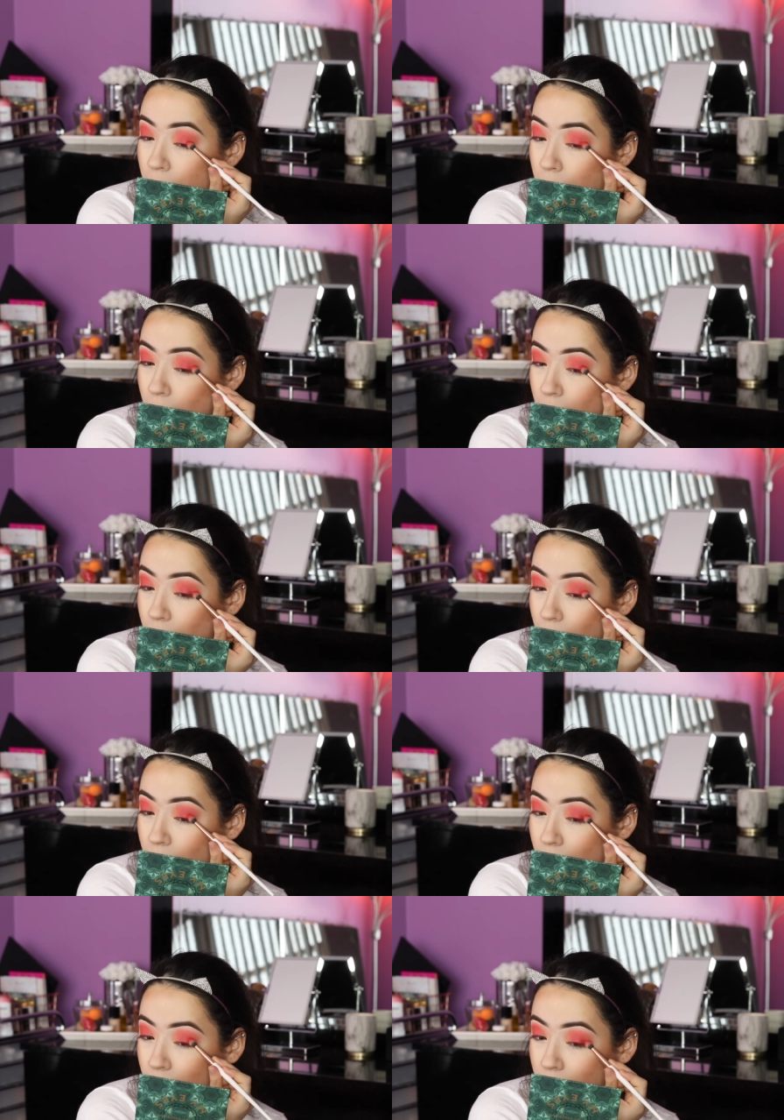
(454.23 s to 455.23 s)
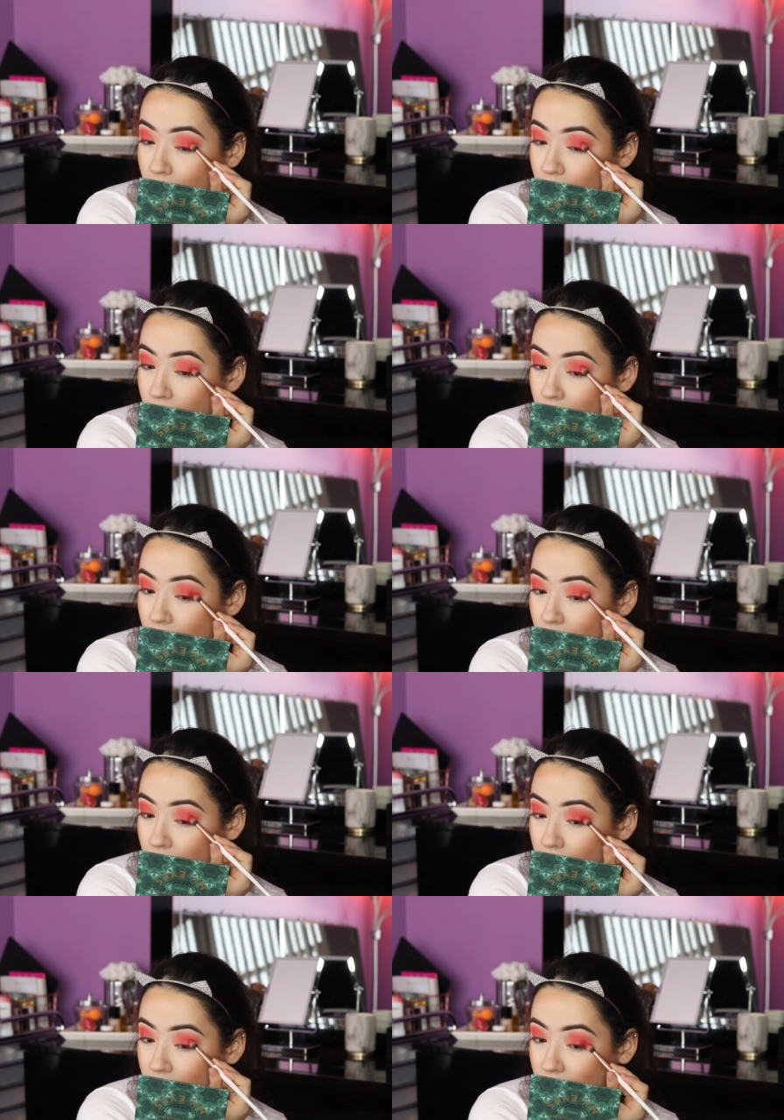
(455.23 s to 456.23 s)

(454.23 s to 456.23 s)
purple and pink in it.